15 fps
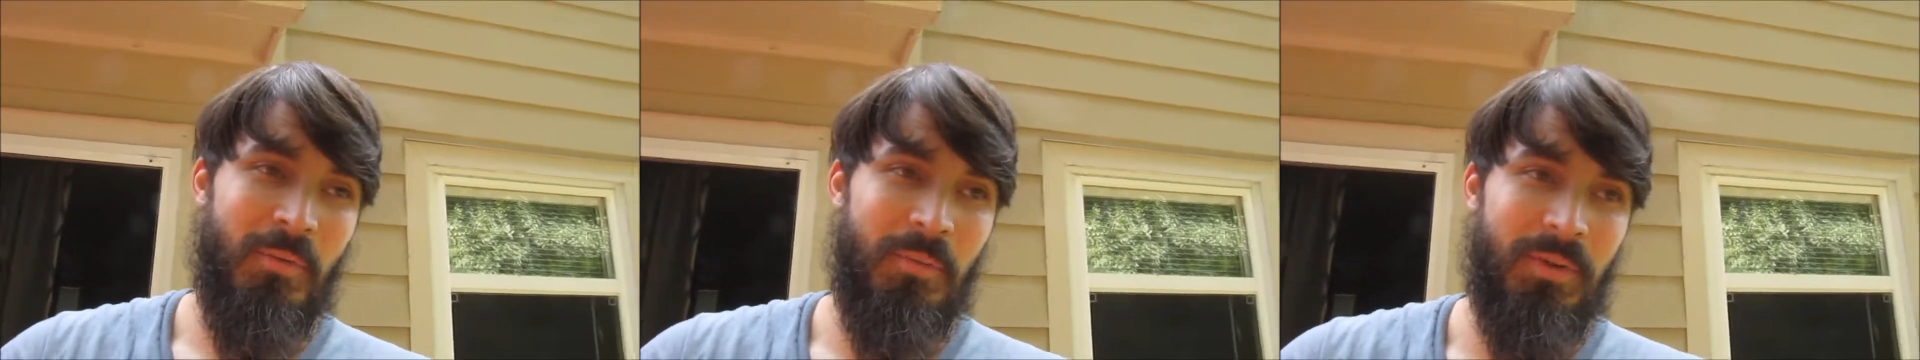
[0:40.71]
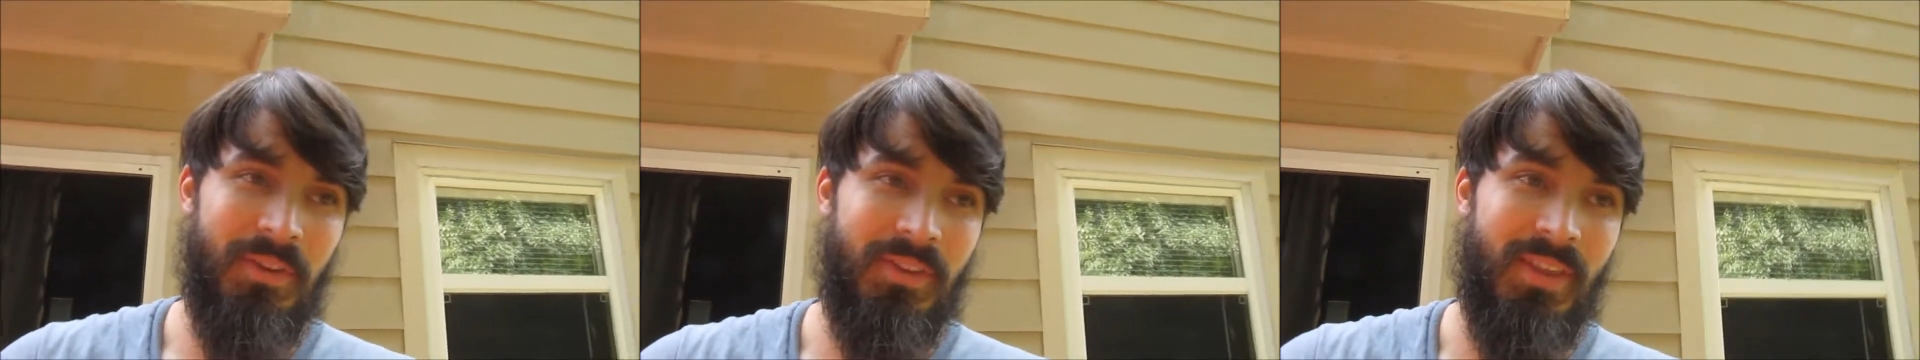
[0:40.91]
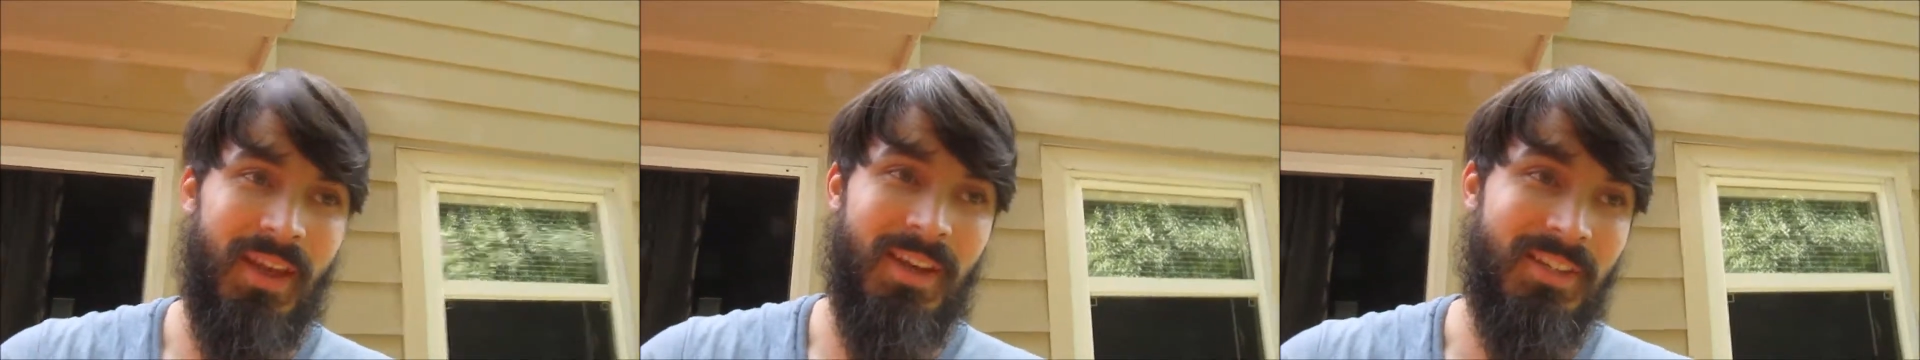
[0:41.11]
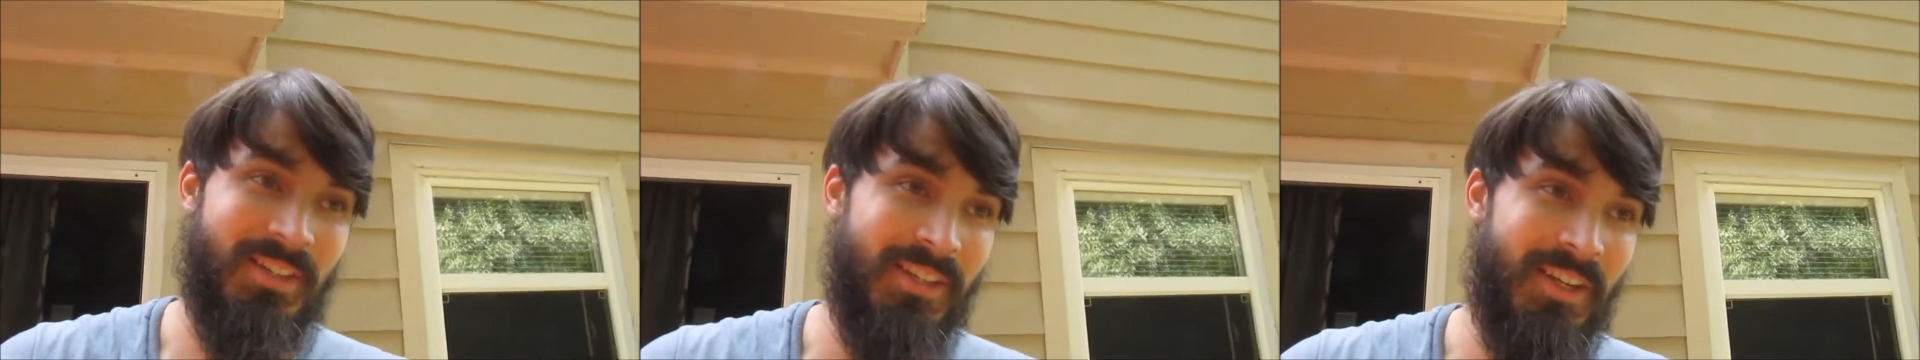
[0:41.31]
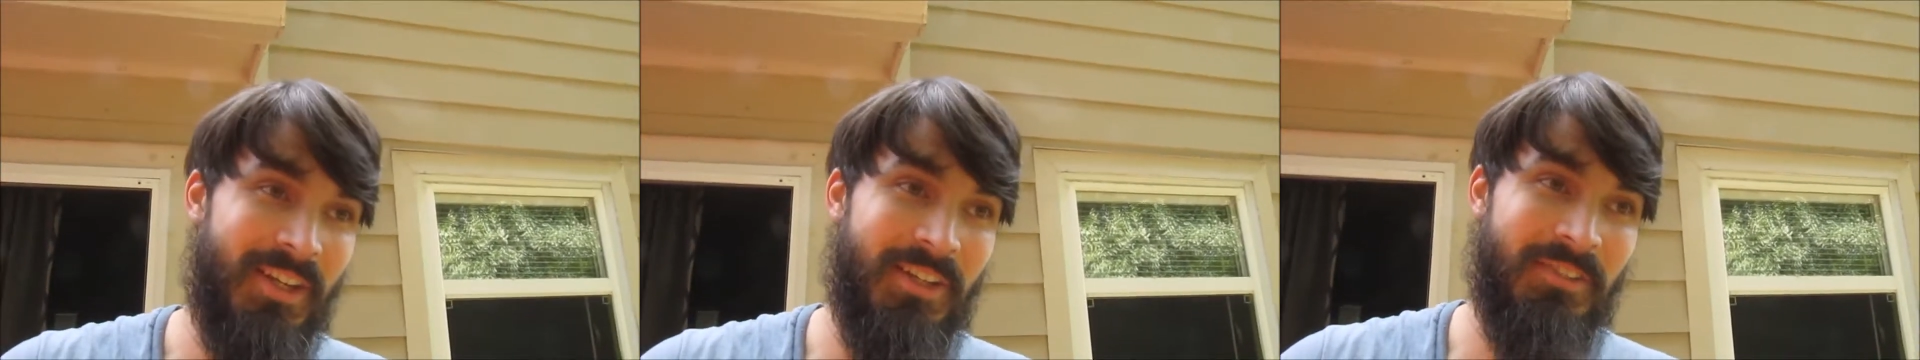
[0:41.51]
With that
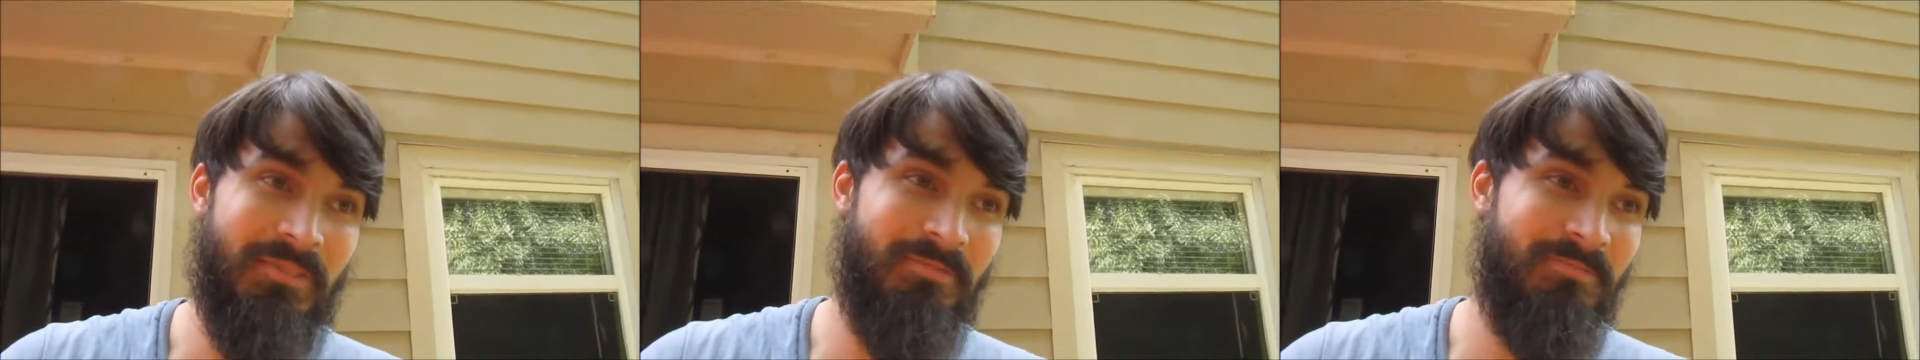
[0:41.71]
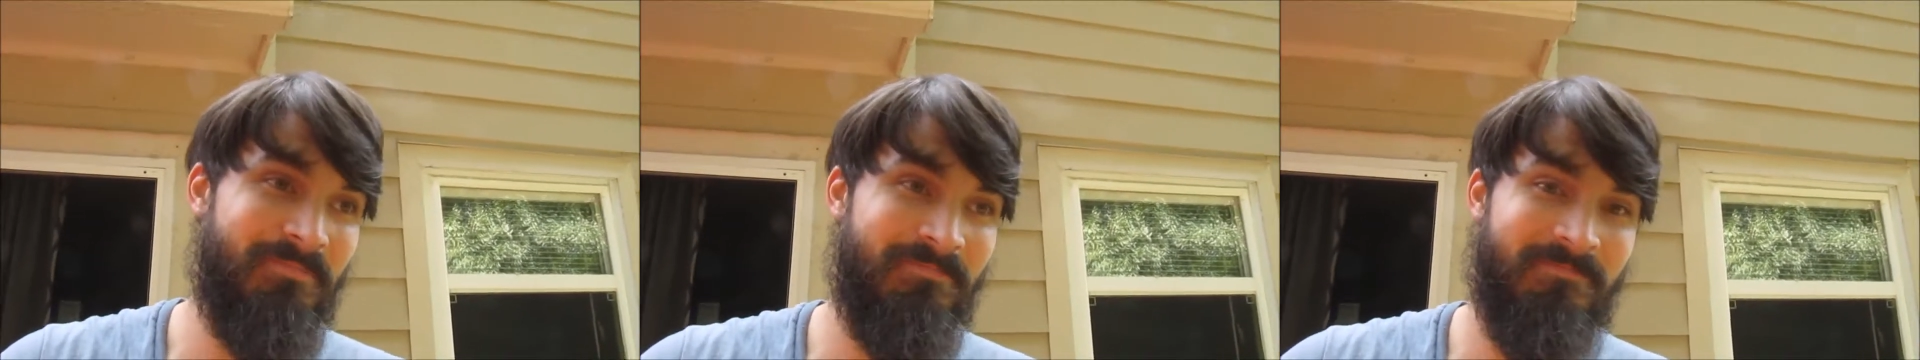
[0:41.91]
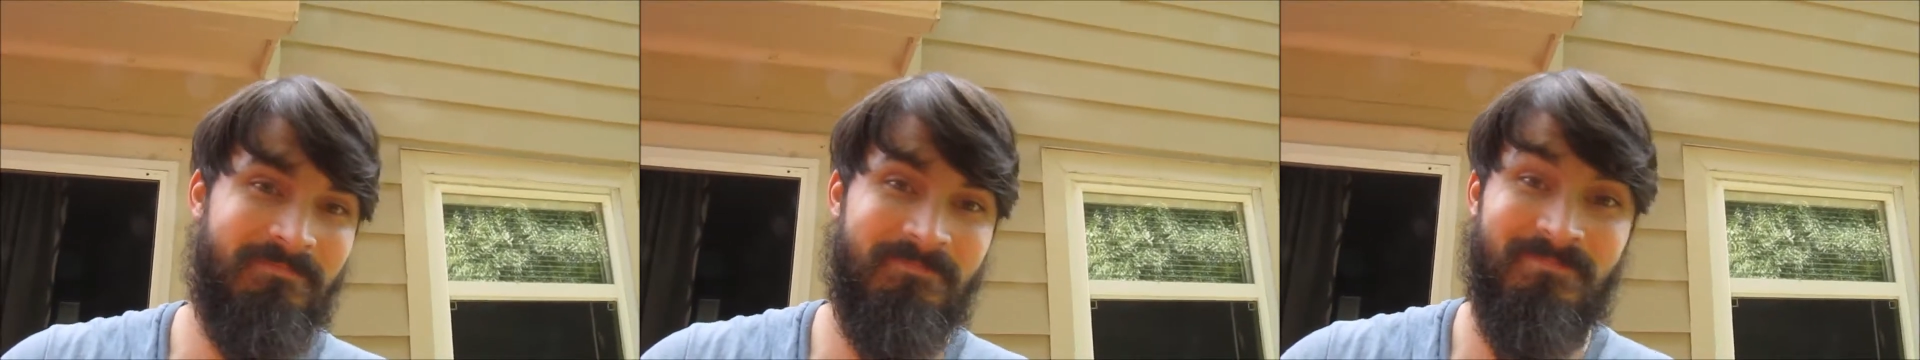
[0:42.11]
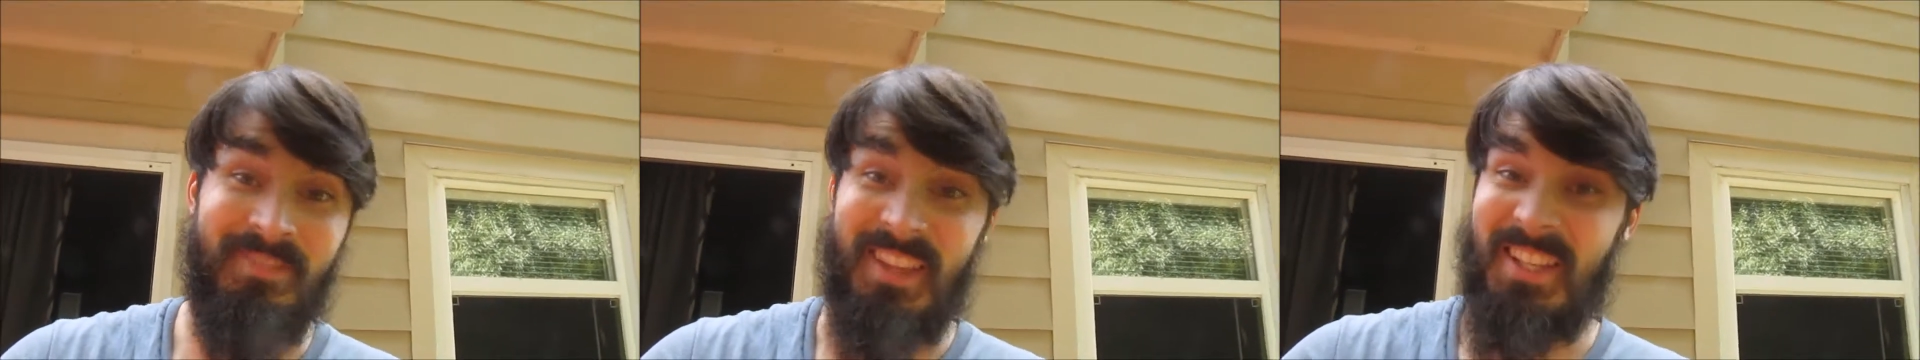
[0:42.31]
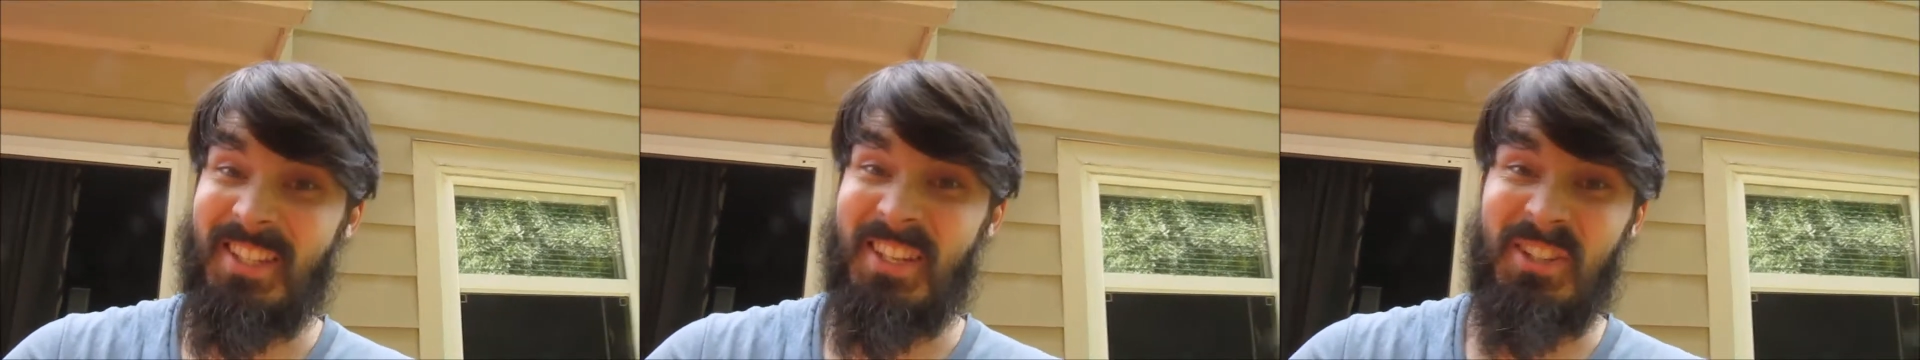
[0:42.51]
said,
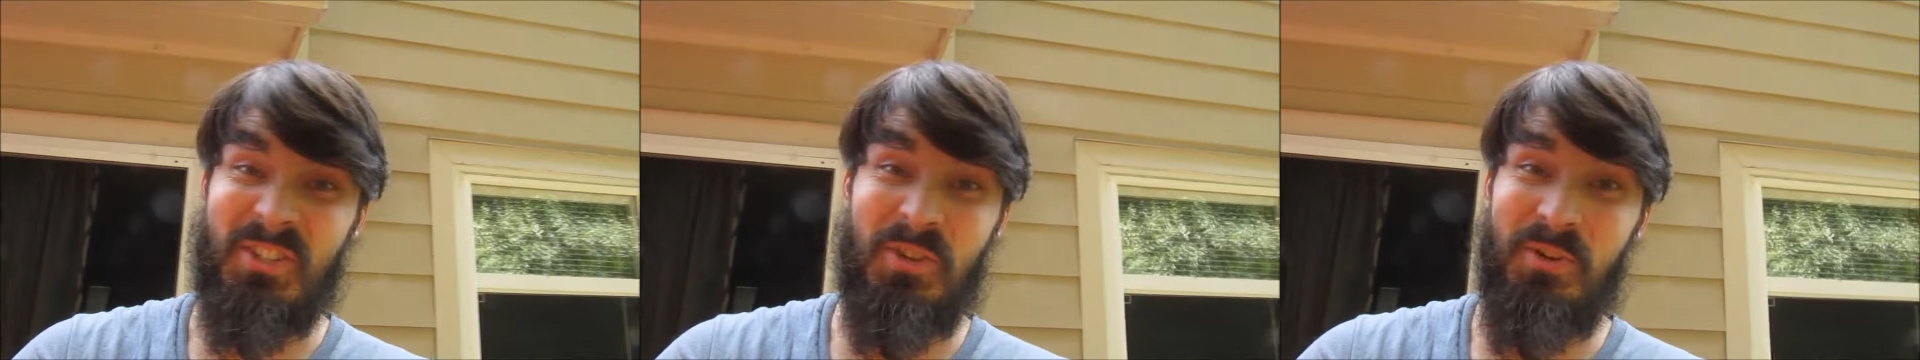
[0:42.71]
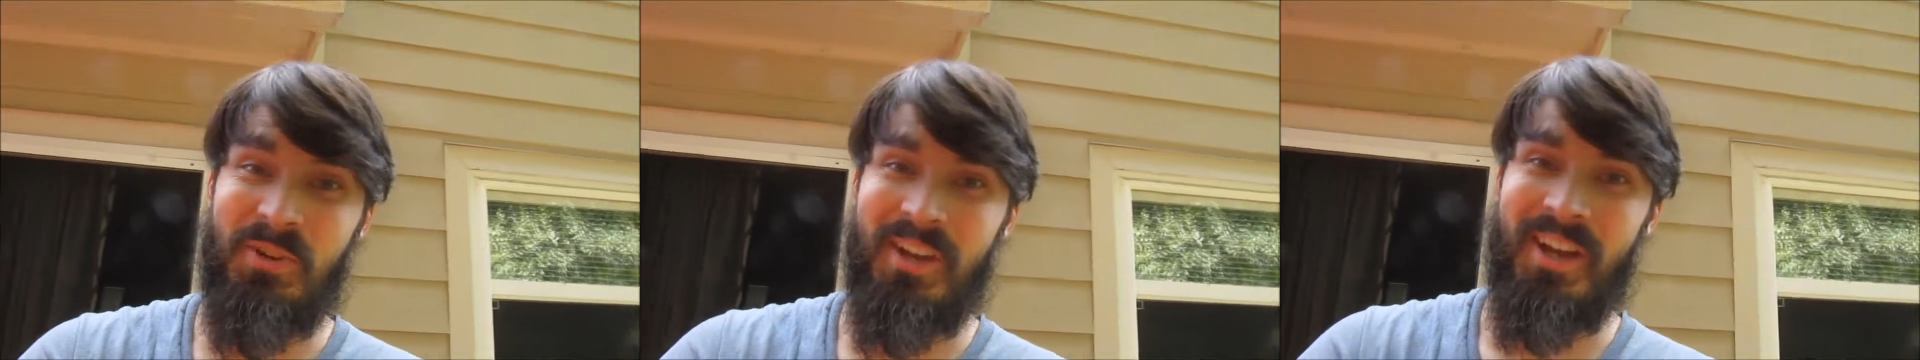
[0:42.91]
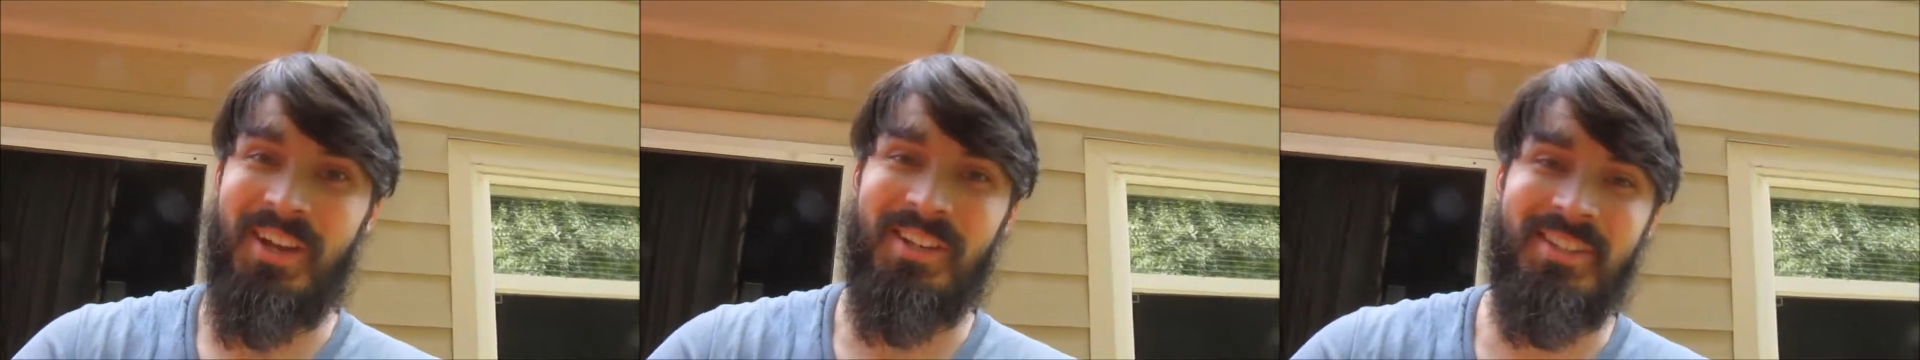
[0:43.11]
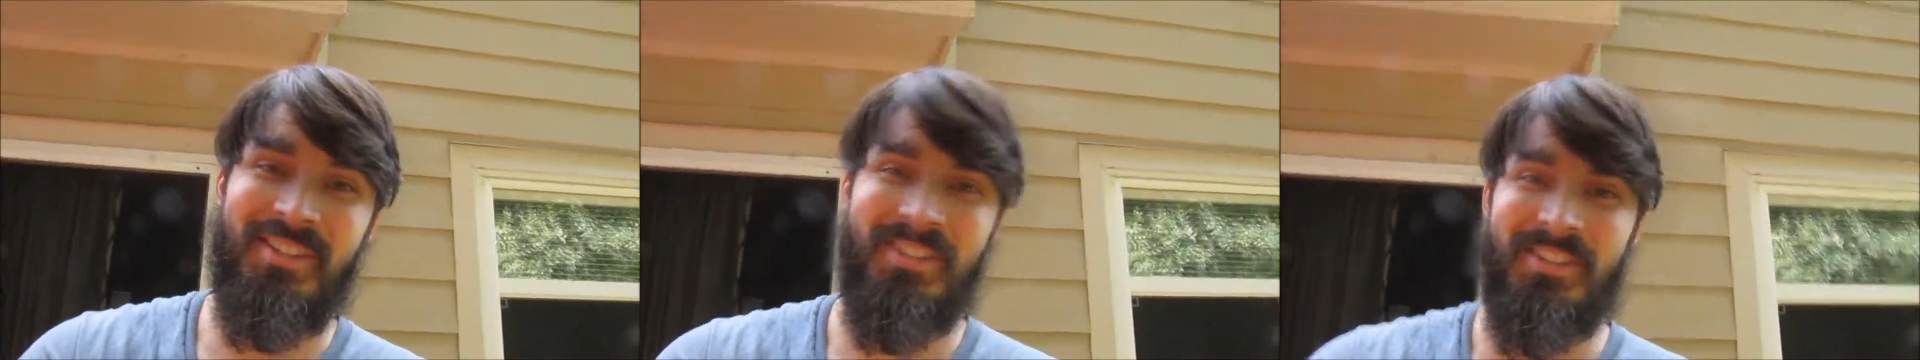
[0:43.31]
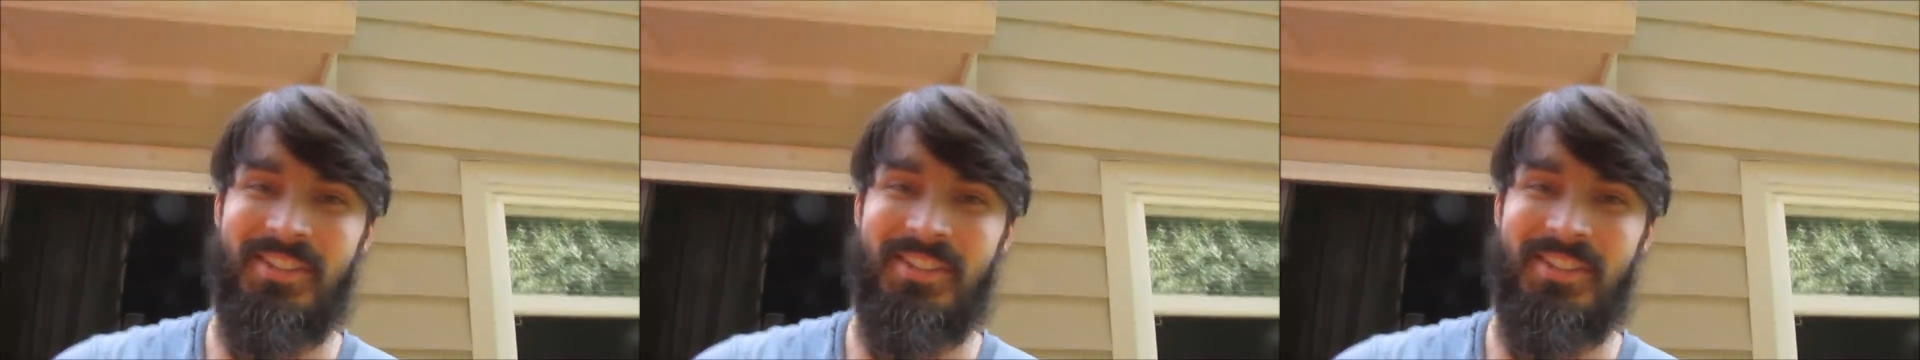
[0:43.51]
let's get to it guys.